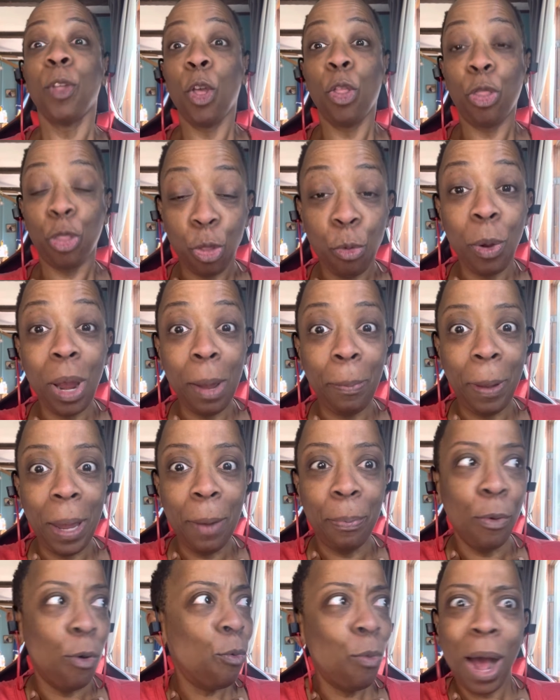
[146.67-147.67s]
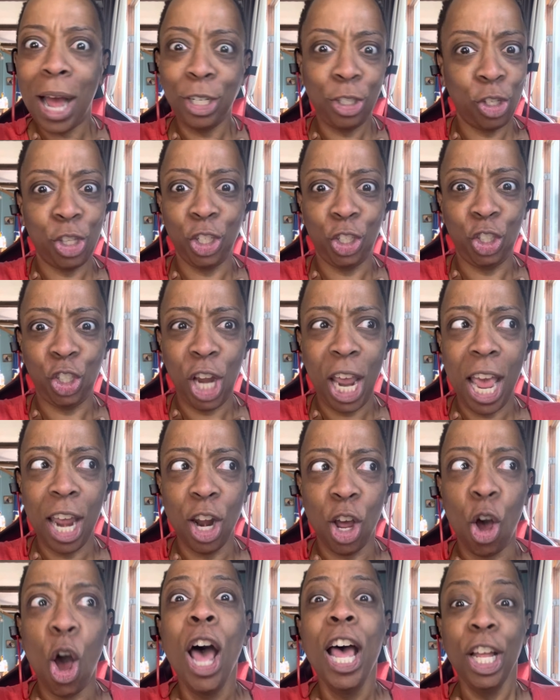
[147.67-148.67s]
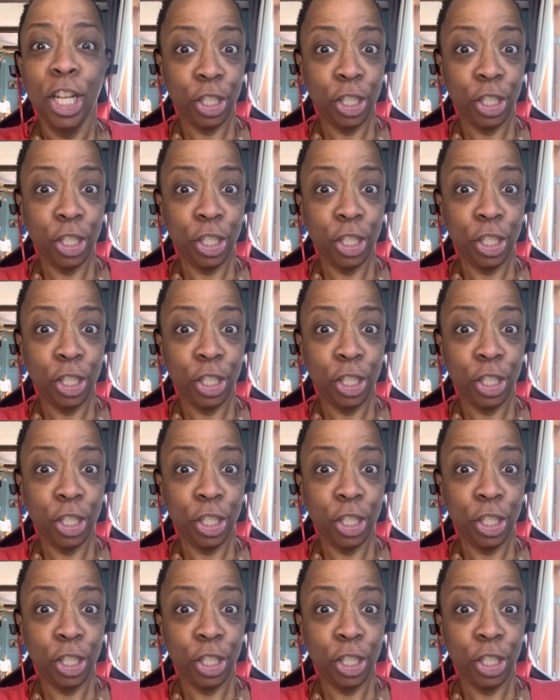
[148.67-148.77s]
three people watch this channel.